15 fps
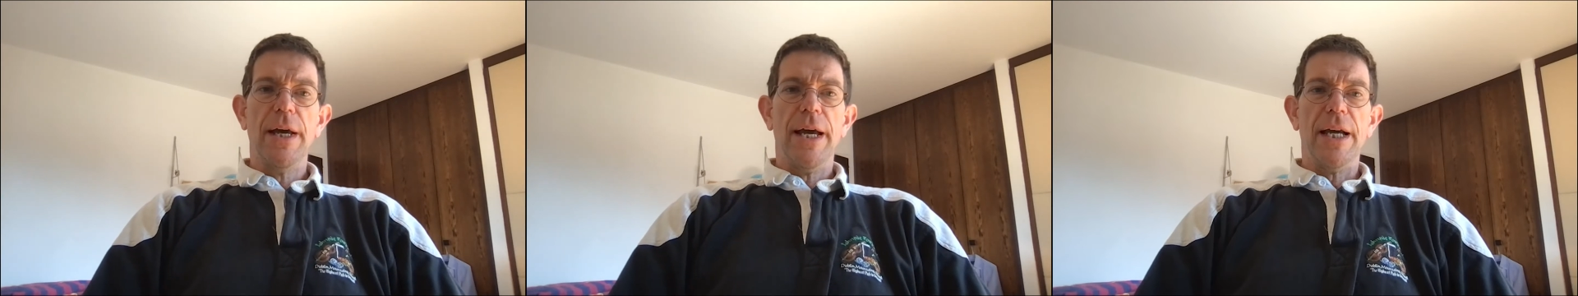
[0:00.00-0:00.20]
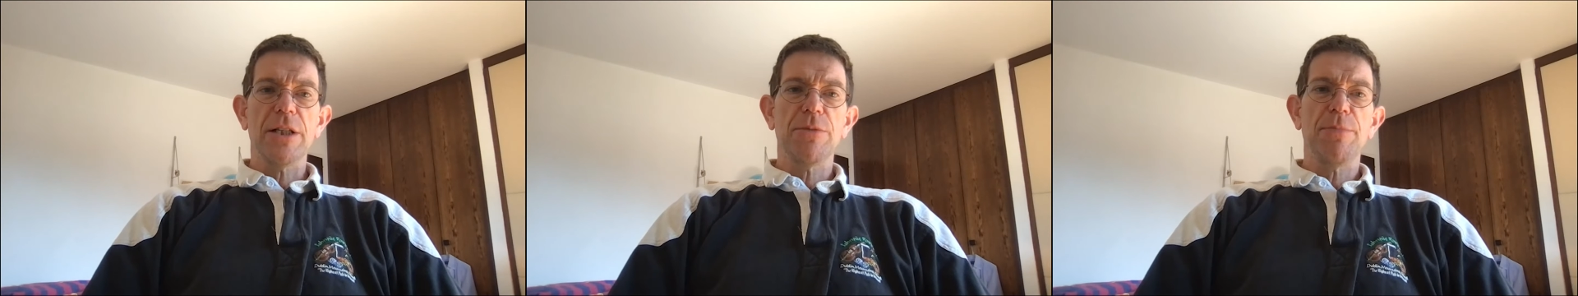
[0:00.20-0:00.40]

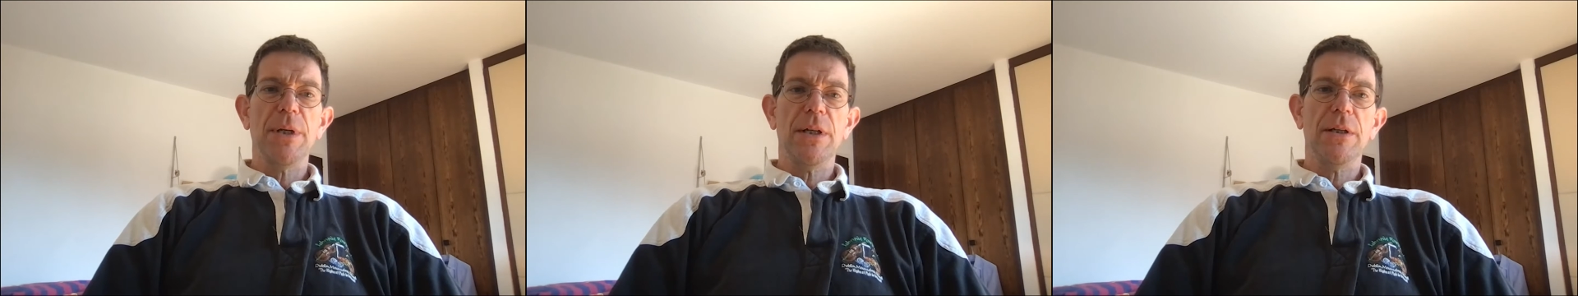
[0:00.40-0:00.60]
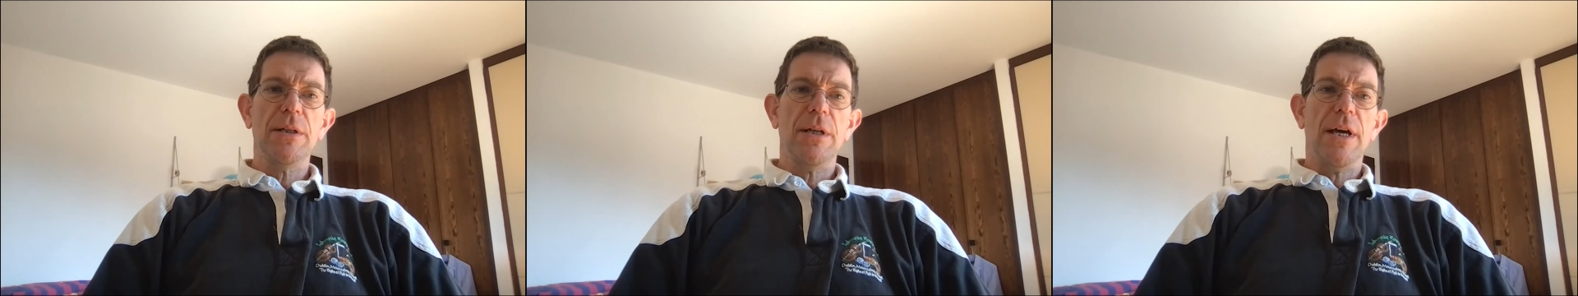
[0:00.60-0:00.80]
has
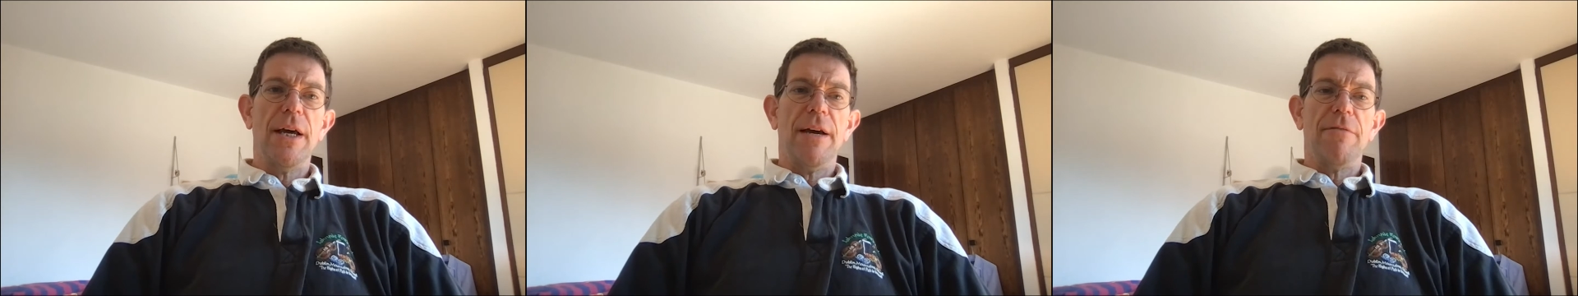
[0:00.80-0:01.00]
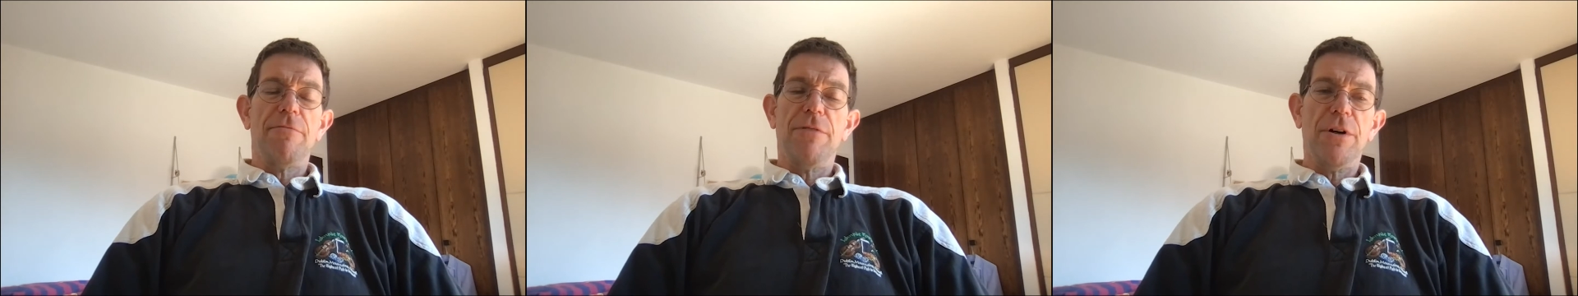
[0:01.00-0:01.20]
been
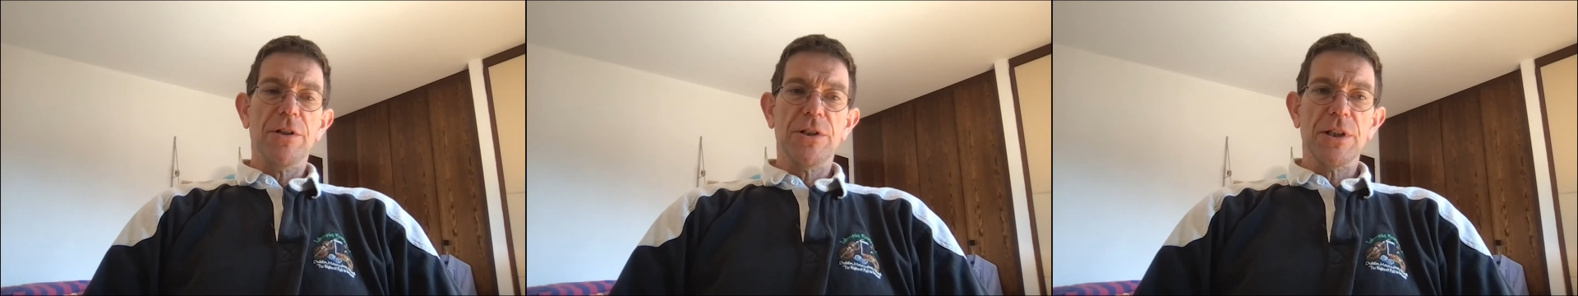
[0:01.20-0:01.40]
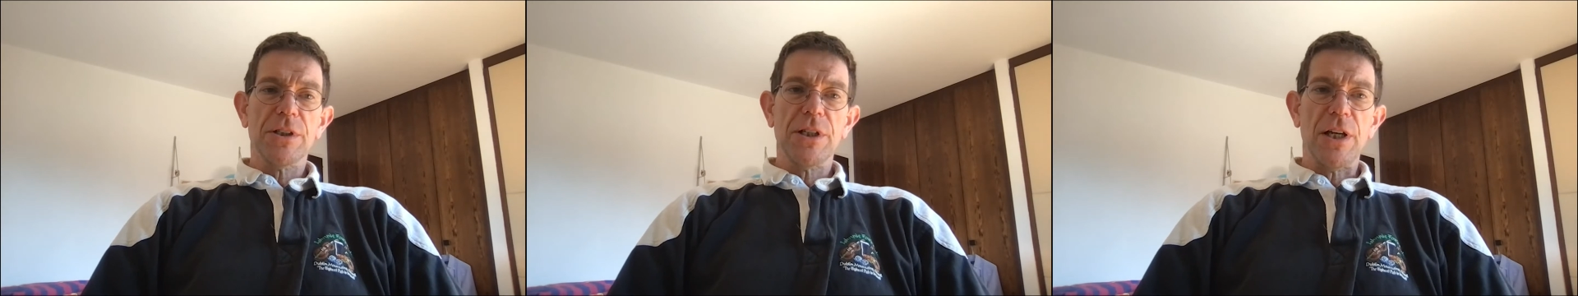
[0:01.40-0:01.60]
very
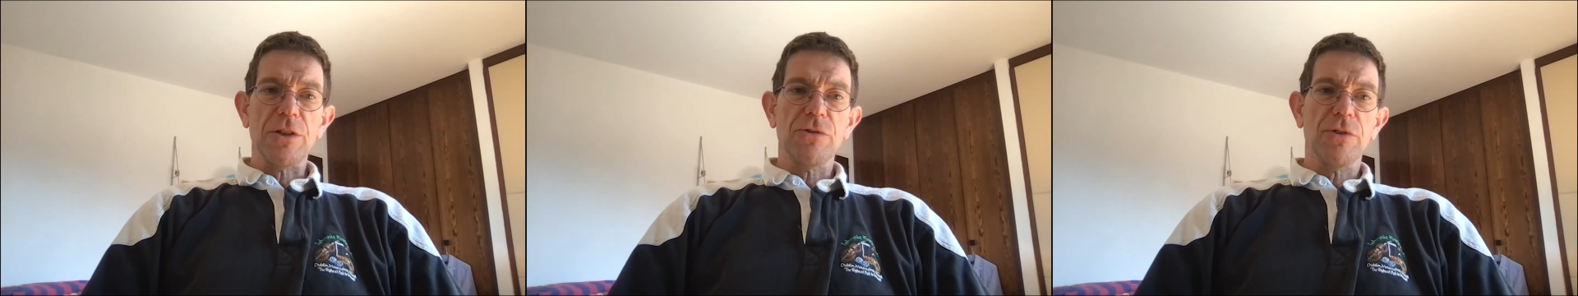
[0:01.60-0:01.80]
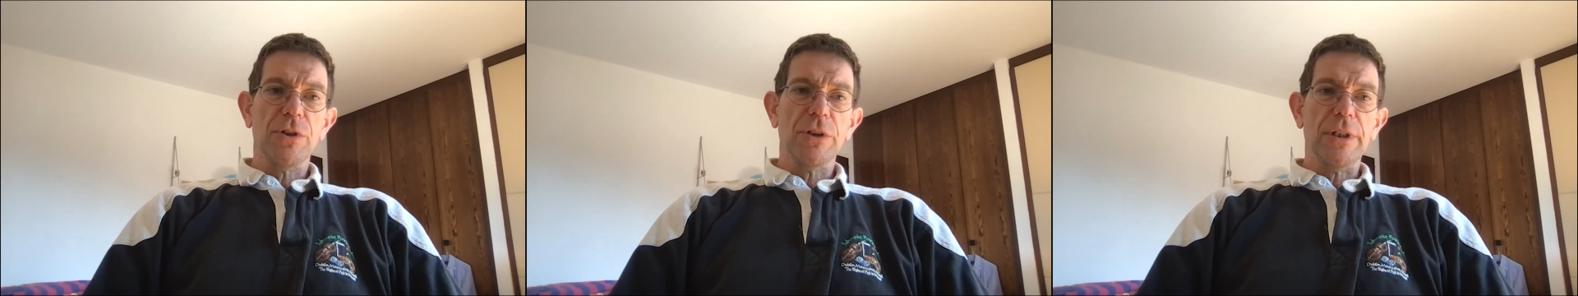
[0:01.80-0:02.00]

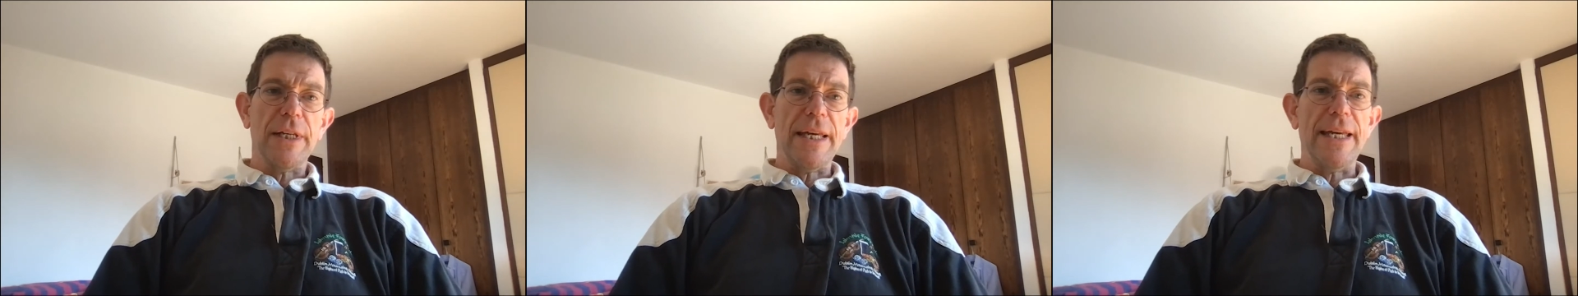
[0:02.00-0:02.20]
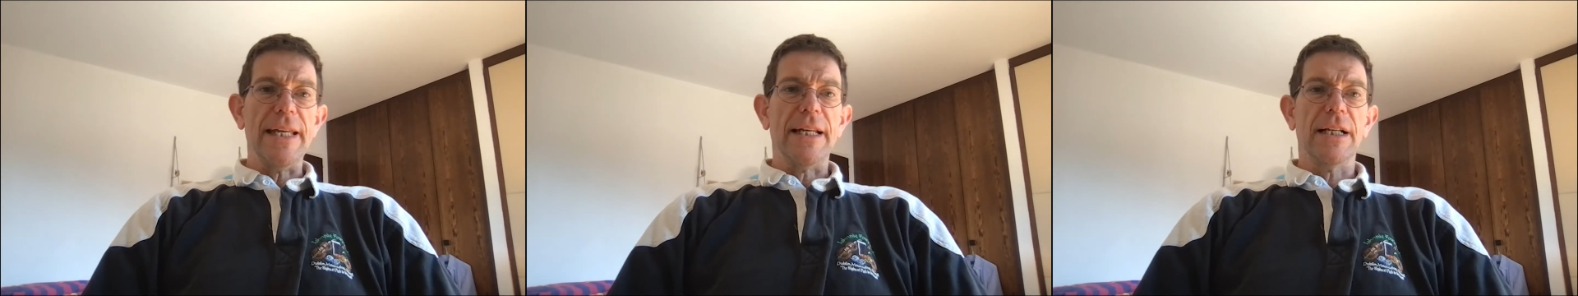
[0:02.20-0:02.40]

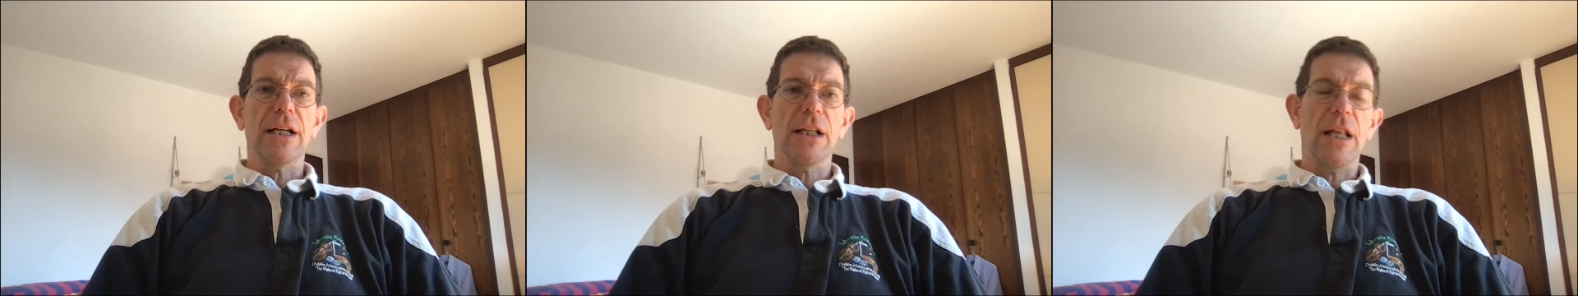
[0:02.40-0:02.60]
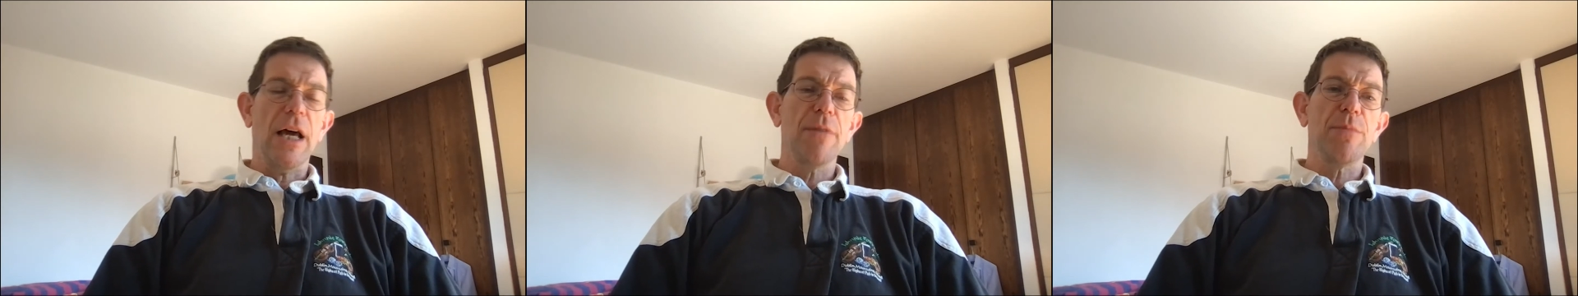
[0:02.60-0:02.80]
successful in
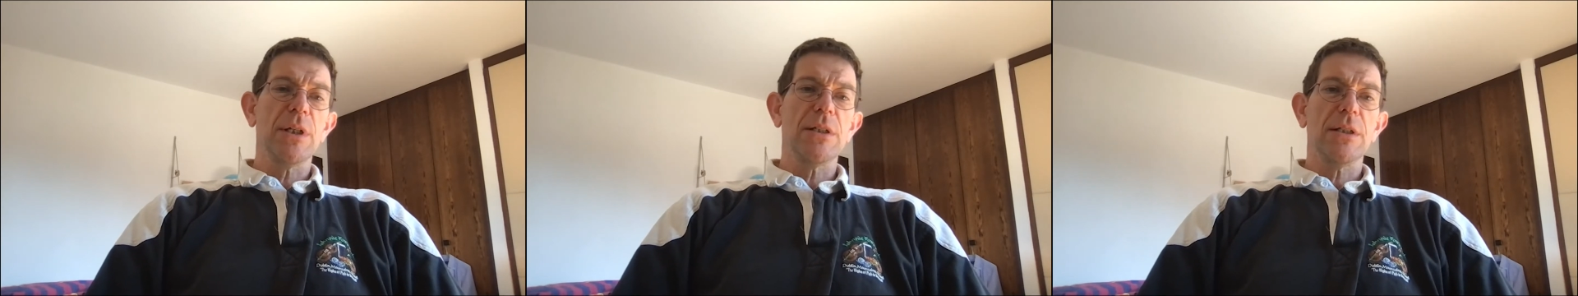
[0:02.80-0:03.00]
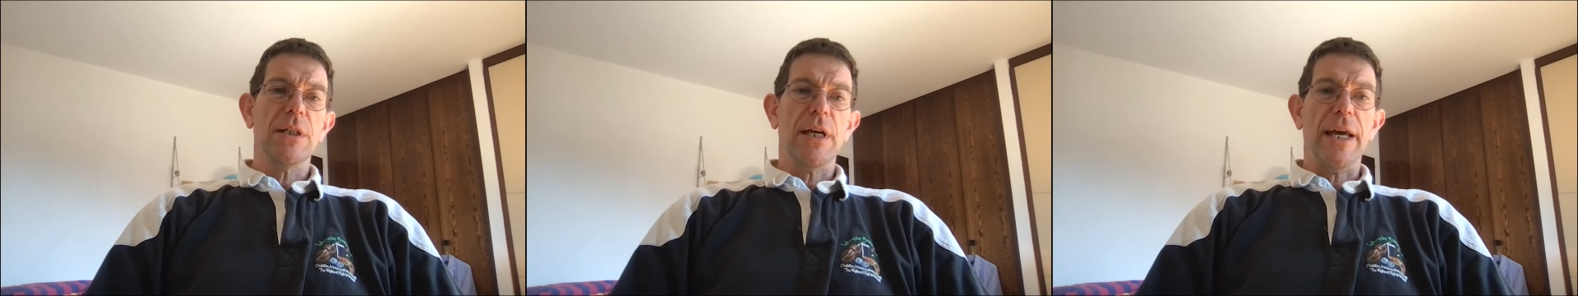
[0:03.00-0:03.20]

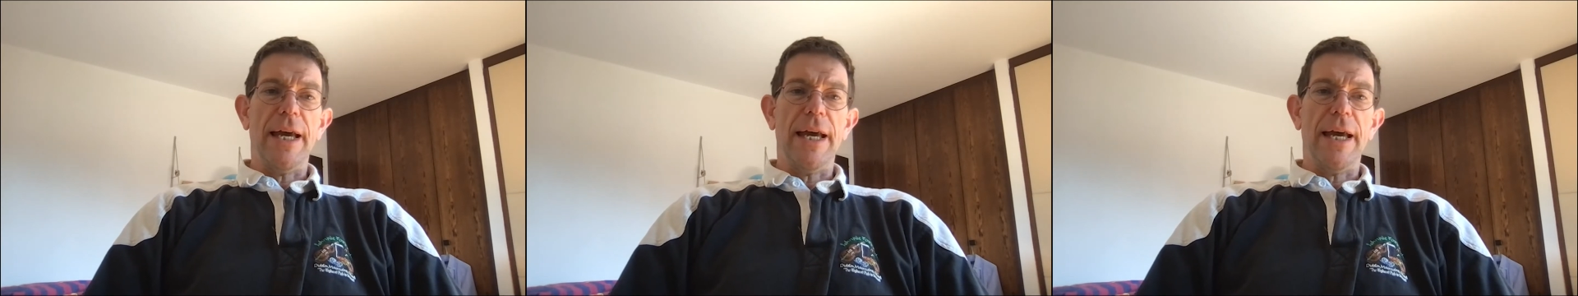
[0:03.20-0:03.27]
climate